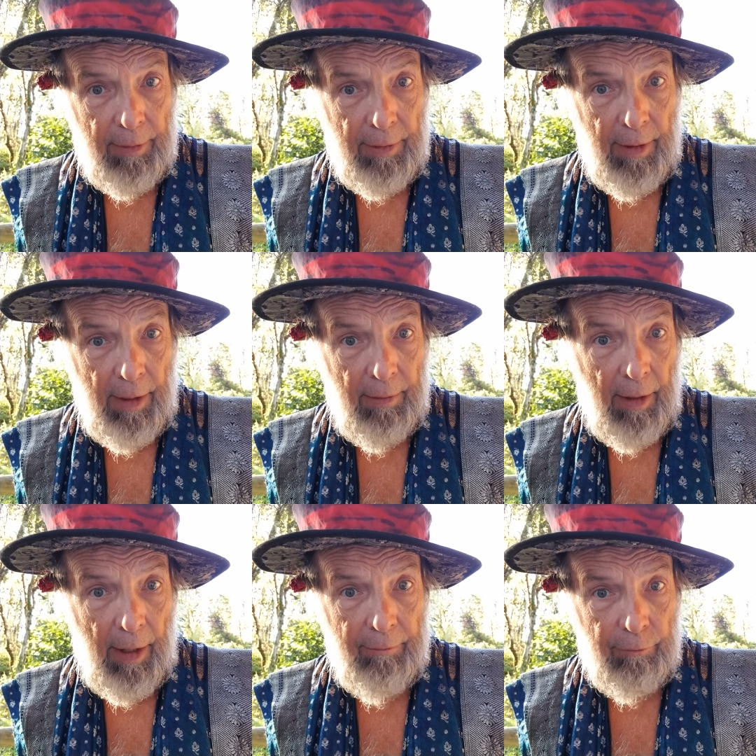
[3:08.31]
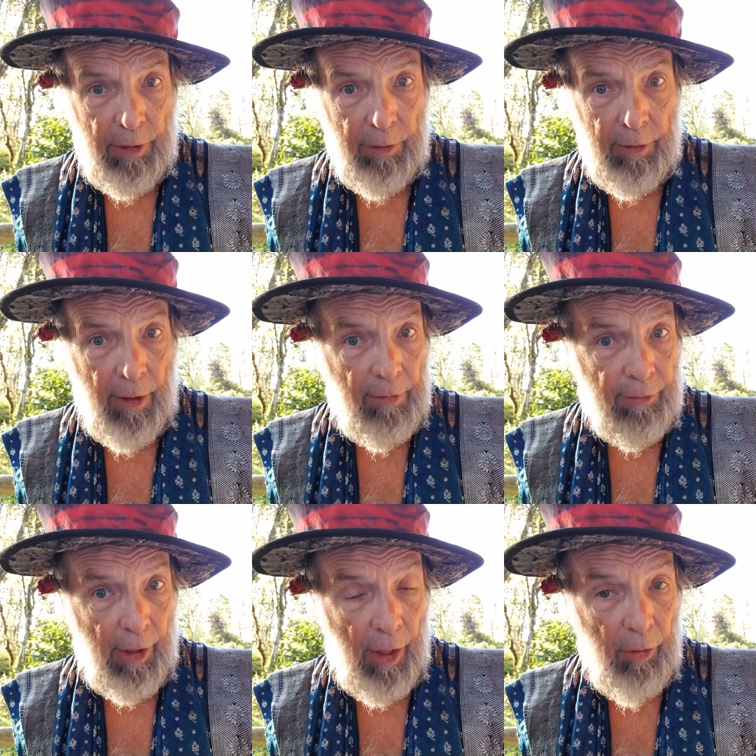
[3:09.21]
and I I've realized
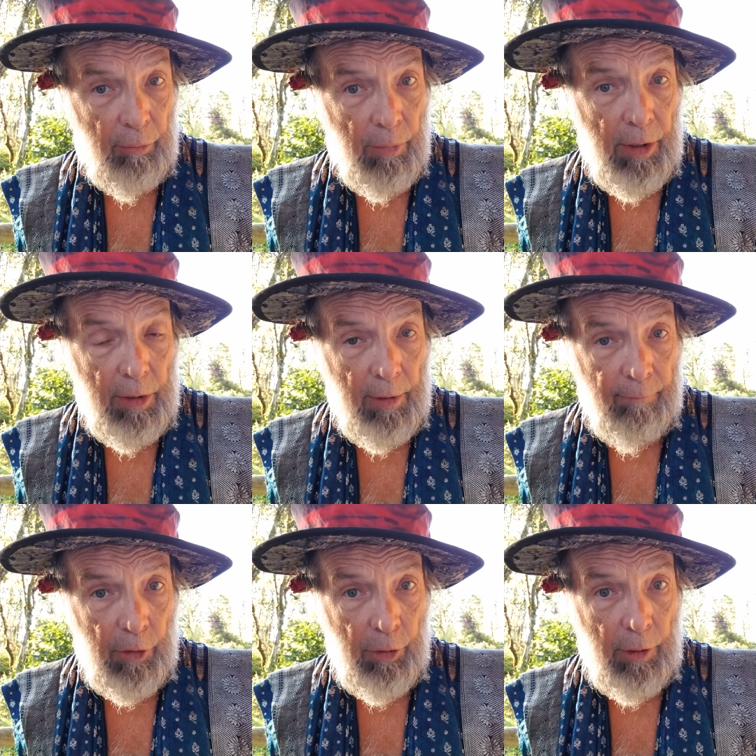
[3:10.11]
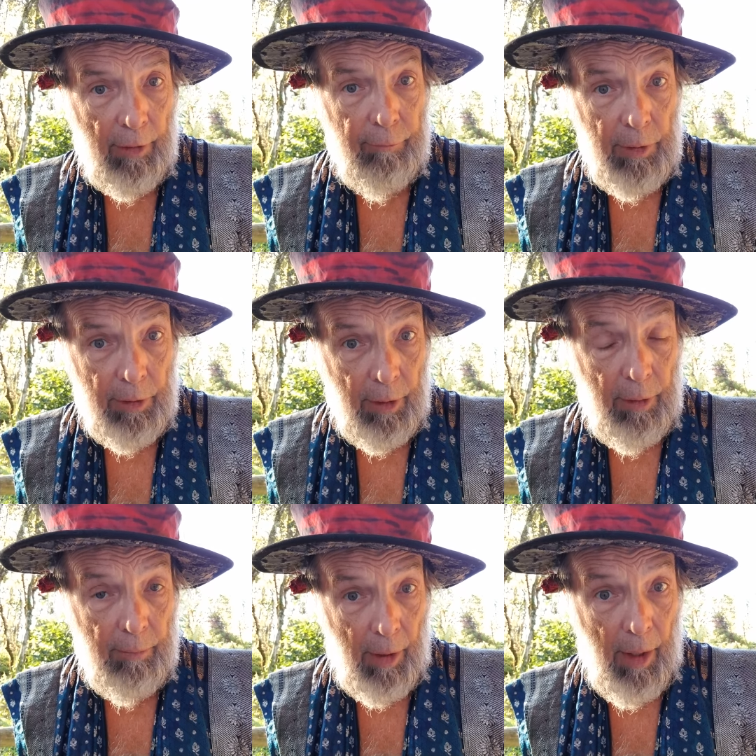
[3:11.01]
how many of you have
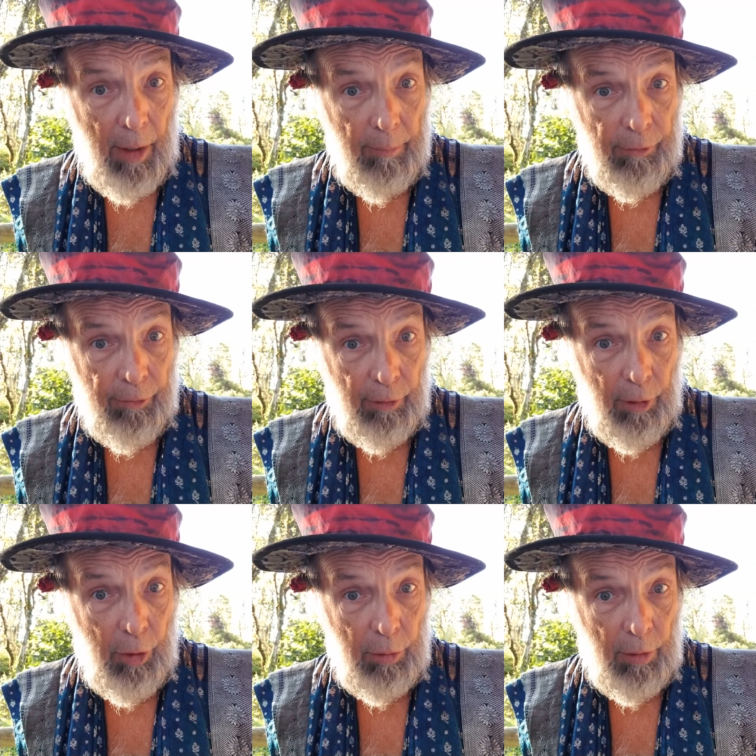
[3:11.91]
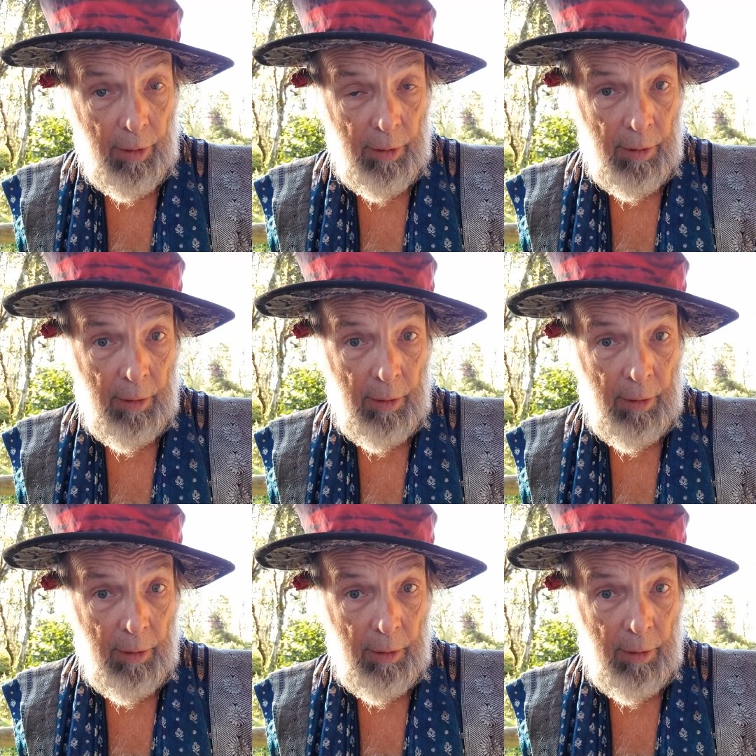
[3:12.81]
become absolutely